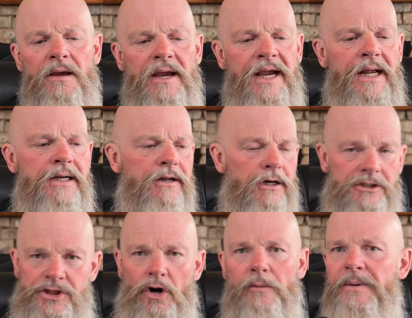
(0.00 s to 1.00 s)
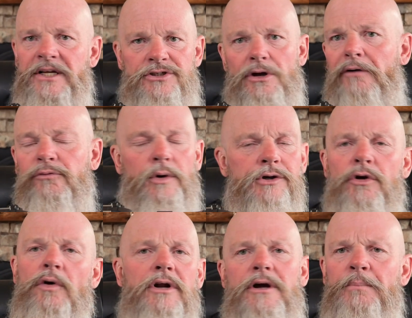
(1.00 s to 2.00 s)
and sharpening software,
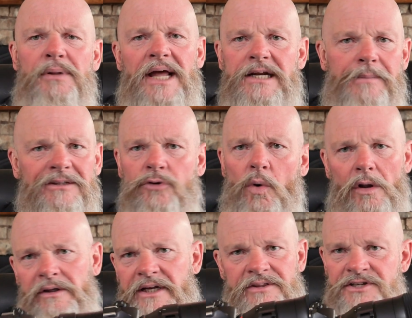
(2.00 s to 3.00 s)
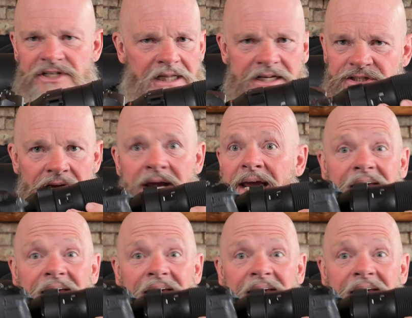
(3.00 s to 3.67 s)
you're going to complain about the quality of this lens.